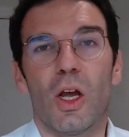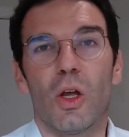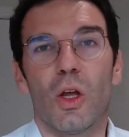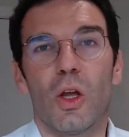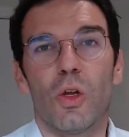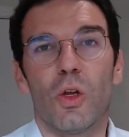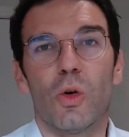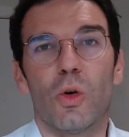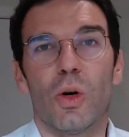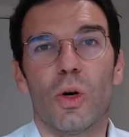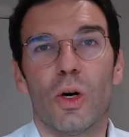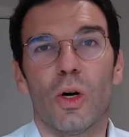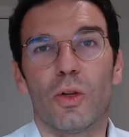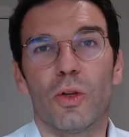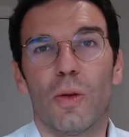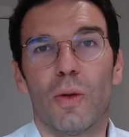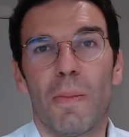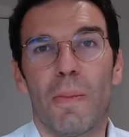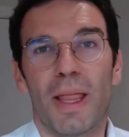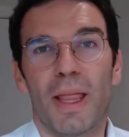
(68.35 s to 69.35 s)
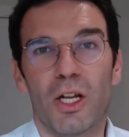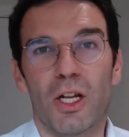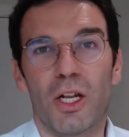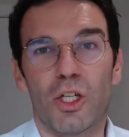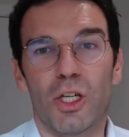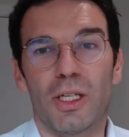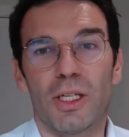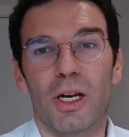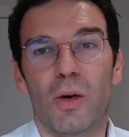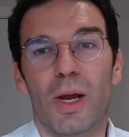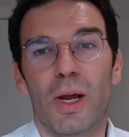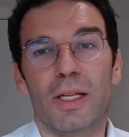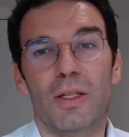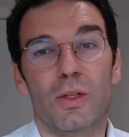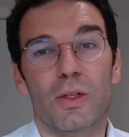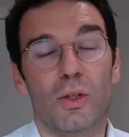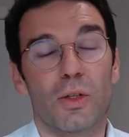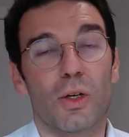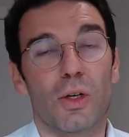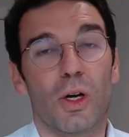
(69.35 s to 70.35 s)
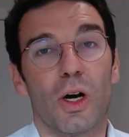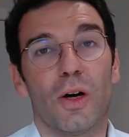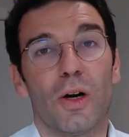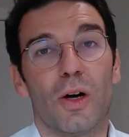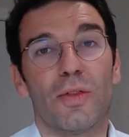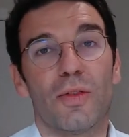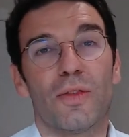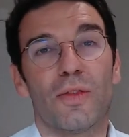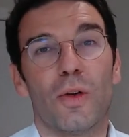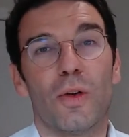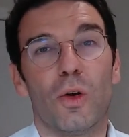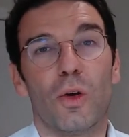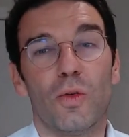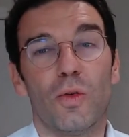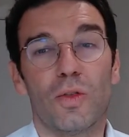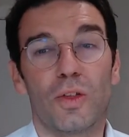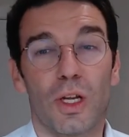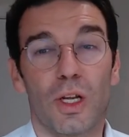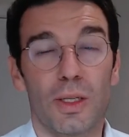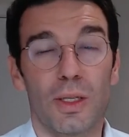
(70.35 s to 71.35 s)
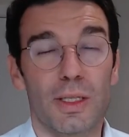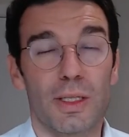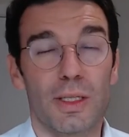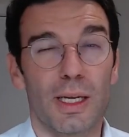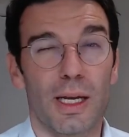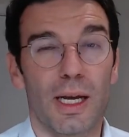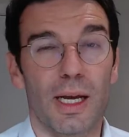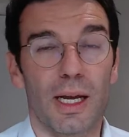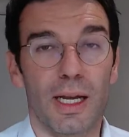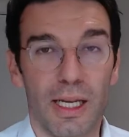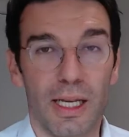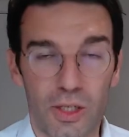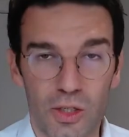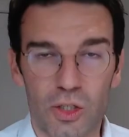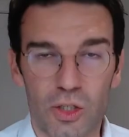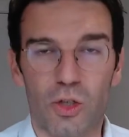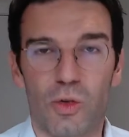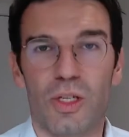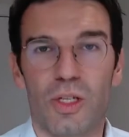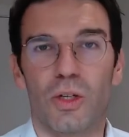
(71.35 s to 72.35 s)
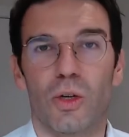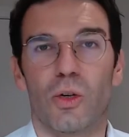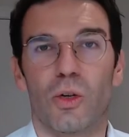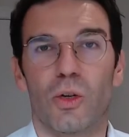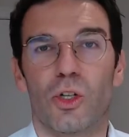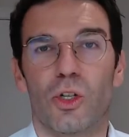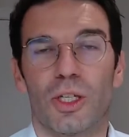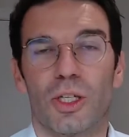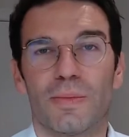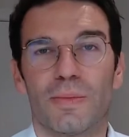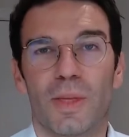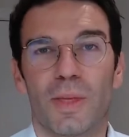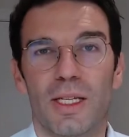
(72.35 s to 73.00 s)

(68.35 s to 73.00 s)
you are the Managing Director of Lufthansa Industry Solutions.